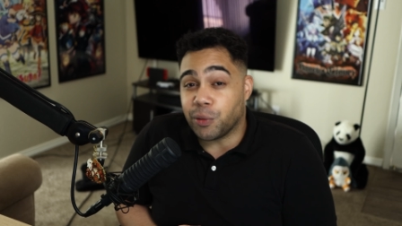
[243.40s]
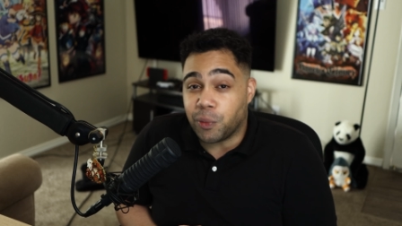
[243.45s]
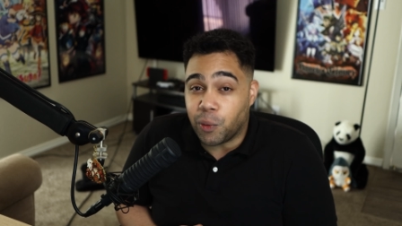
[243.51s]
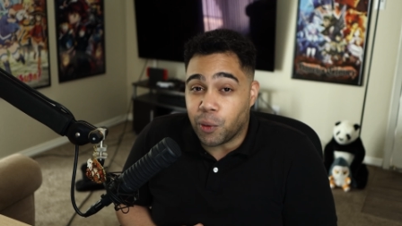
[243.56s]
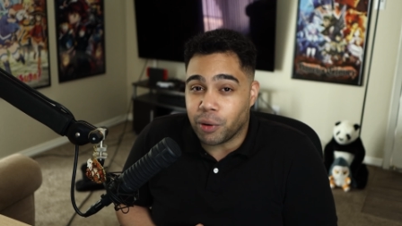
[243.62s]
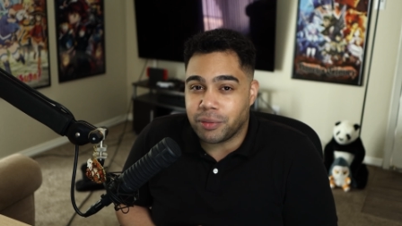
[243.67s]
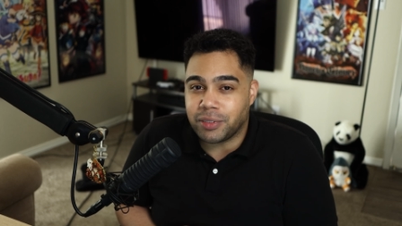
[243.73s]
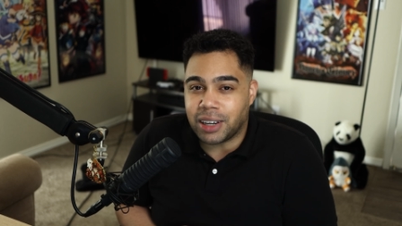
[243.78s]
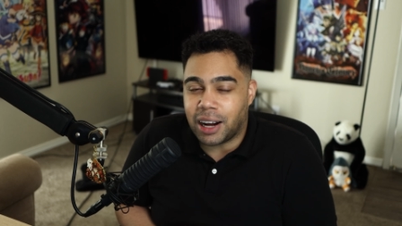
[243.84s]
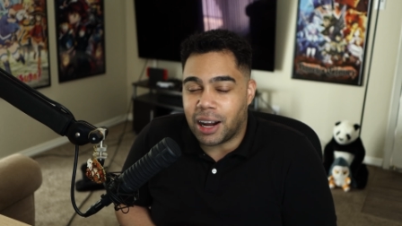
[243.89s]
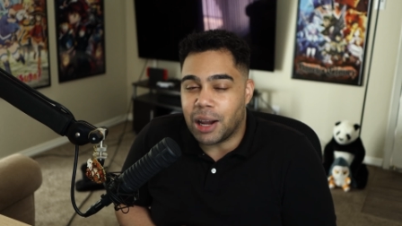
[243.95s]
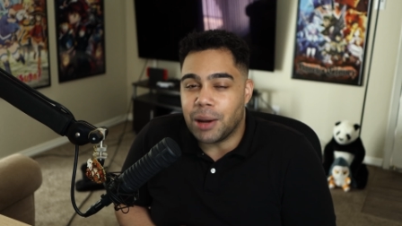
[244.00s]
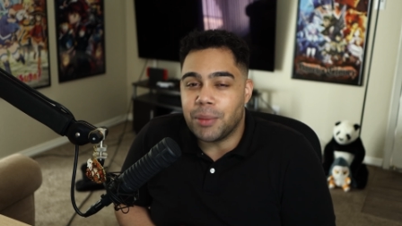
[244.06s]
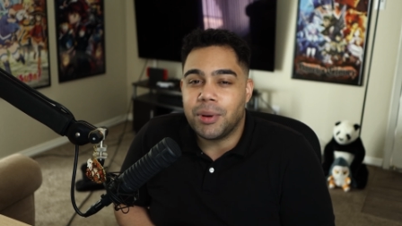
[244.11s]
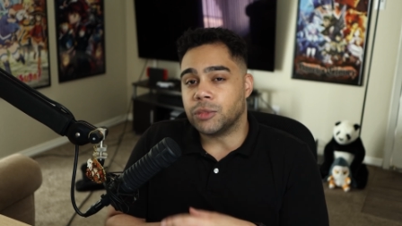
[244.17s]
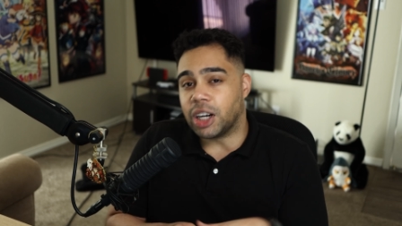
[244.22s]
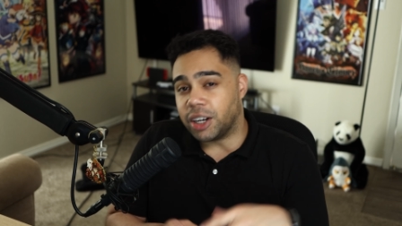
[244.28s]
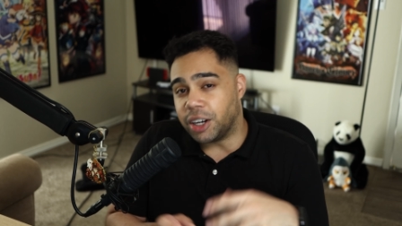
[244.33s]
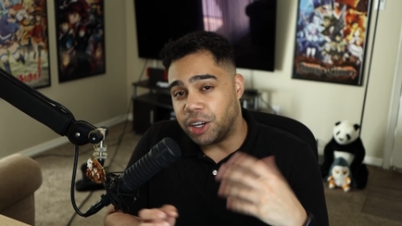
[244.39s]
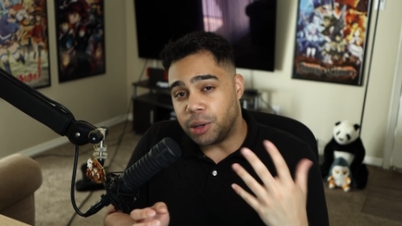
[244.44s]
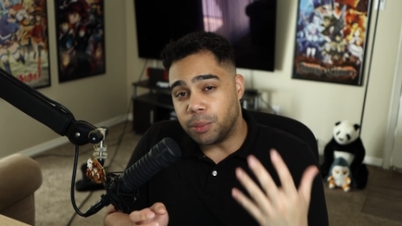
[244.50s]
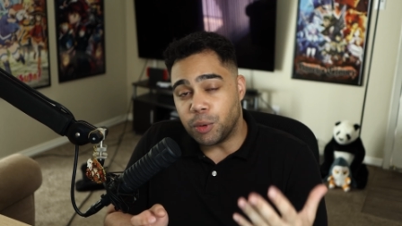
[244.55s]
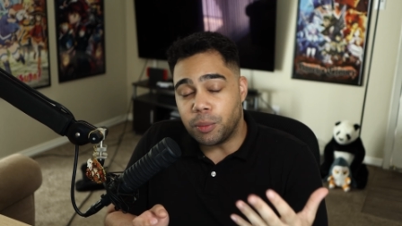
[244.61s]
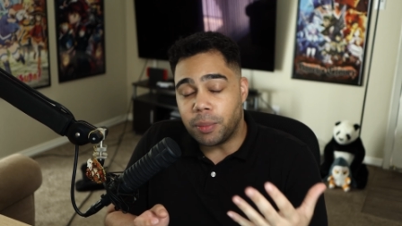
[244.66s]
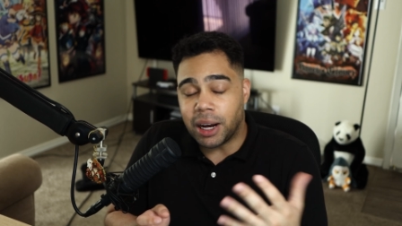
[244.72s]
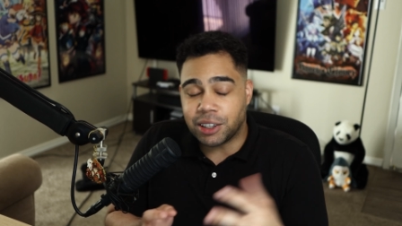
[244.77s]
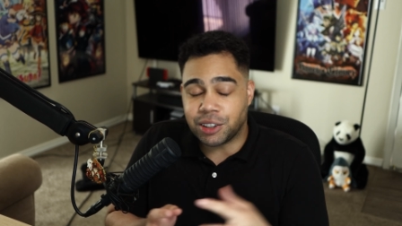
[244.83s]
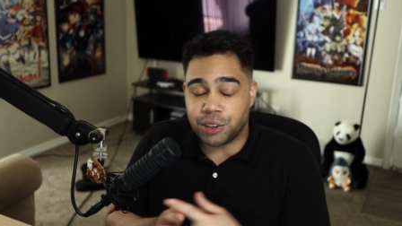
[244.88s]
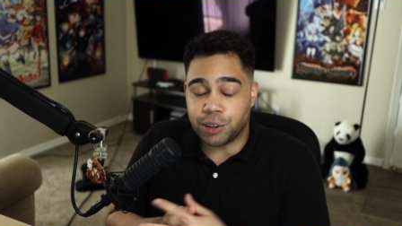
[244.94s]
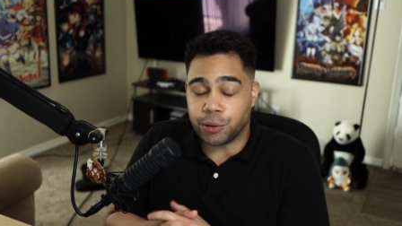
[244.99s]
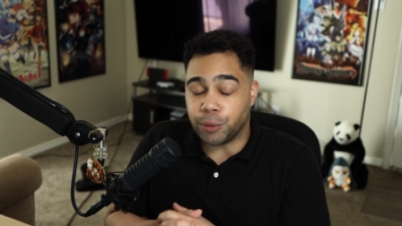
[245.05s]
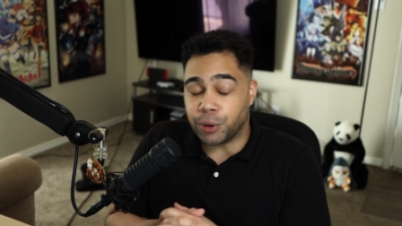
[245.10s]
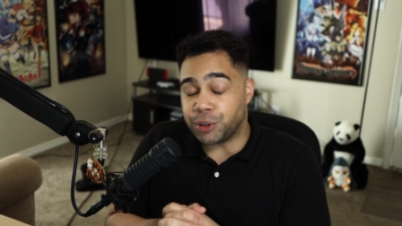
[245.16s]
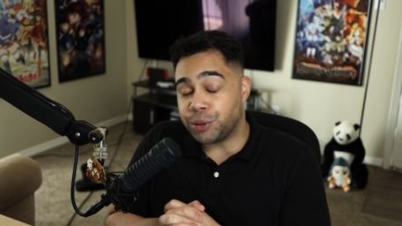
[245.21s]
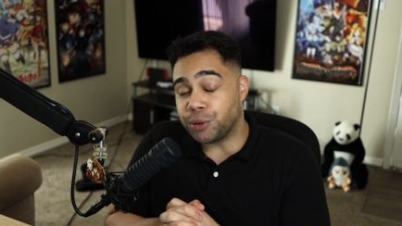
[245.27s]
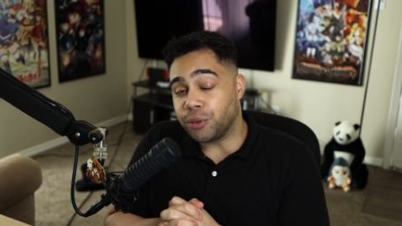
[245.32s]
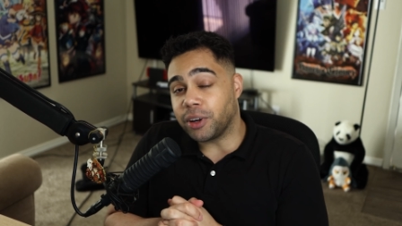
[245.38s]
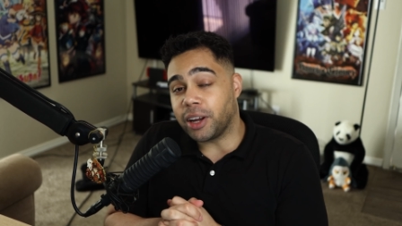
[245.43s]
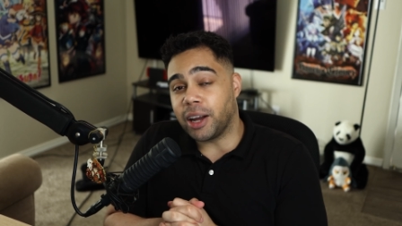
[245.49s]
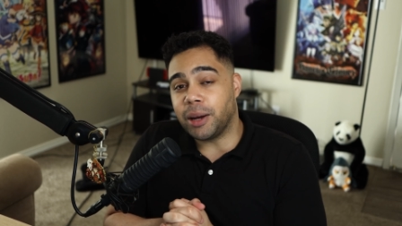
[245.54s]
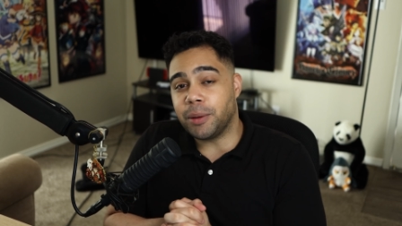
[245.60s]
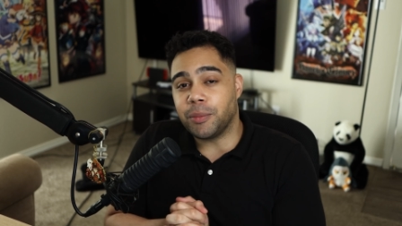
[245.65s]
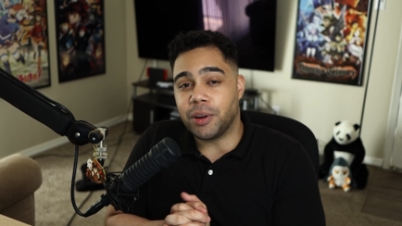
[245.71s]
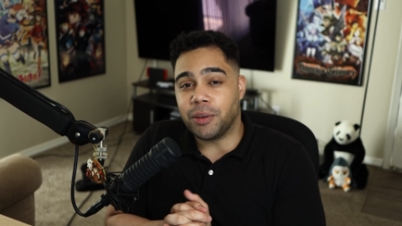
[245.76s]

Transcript: or fourth time, and then you move back to the original game